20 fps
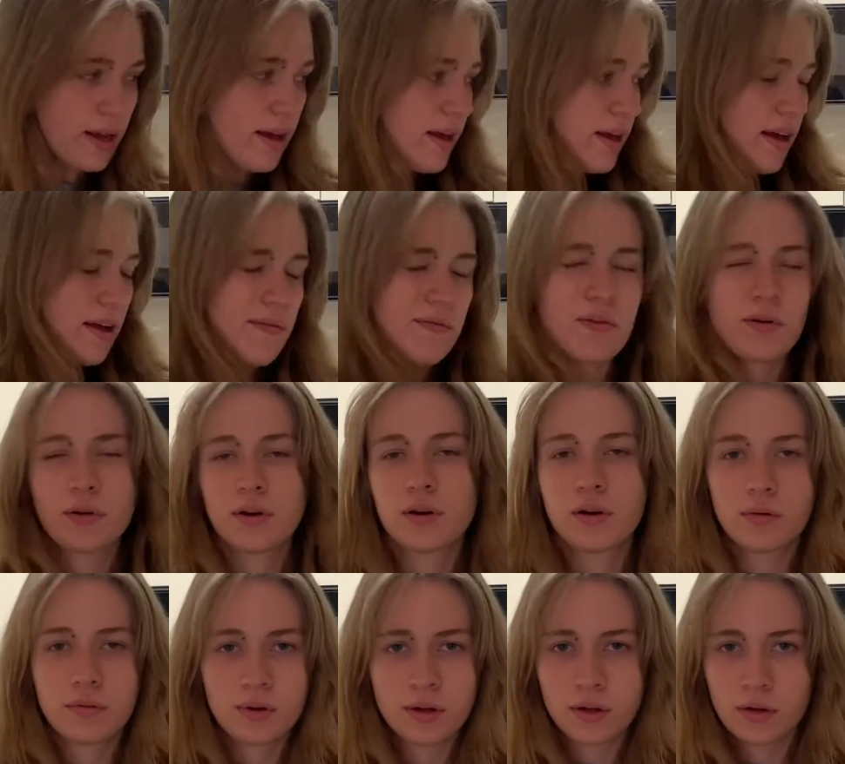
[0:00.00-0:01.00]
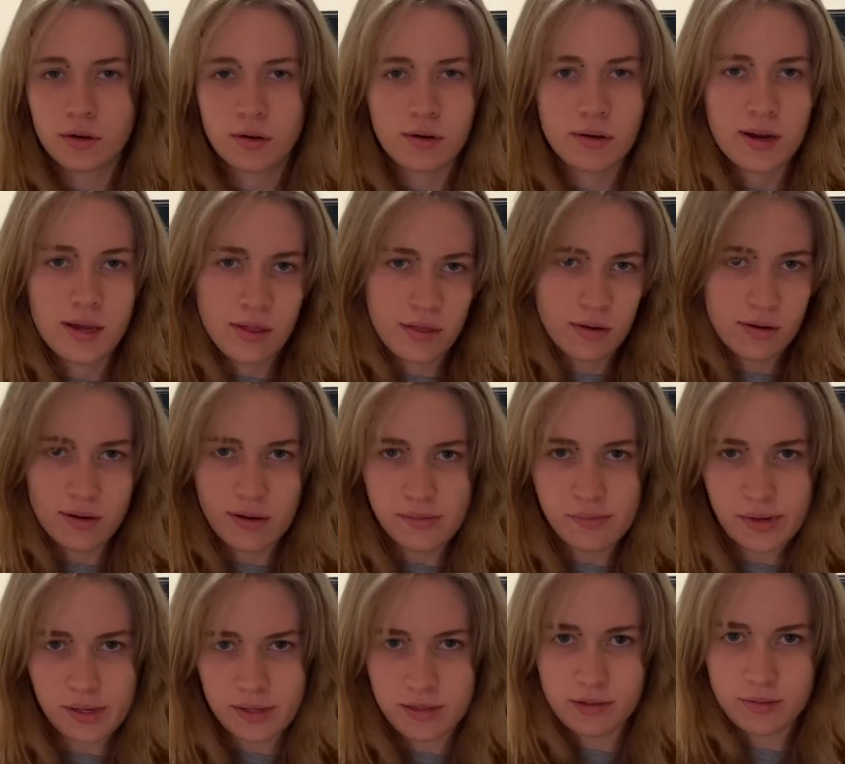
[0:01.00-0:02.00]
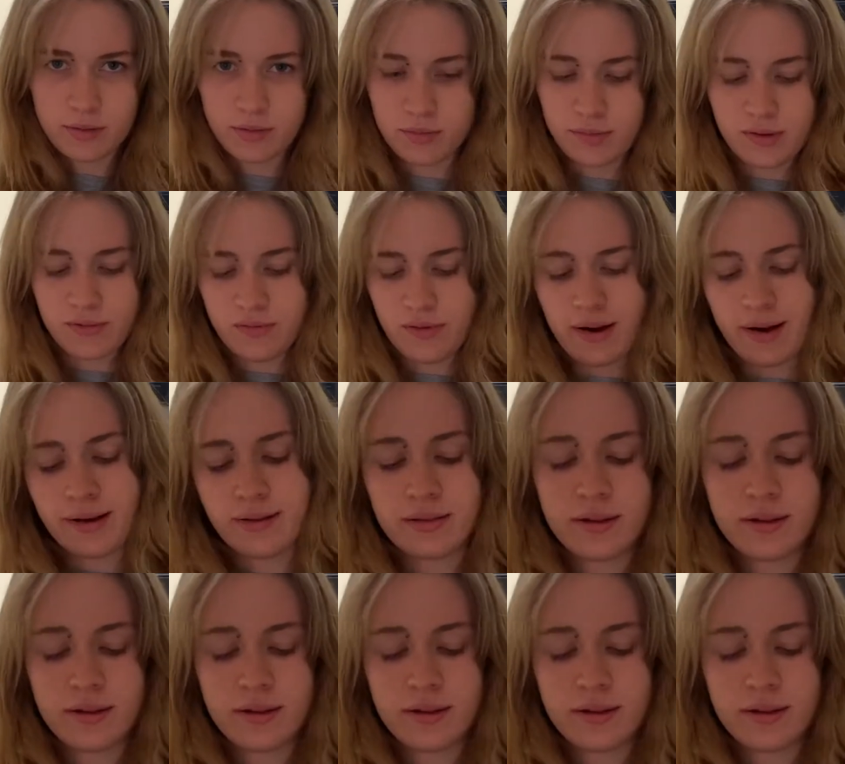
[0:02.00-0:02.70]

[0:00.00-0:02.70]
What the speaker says: if you're in a real hurry, 30 minutes would be fine.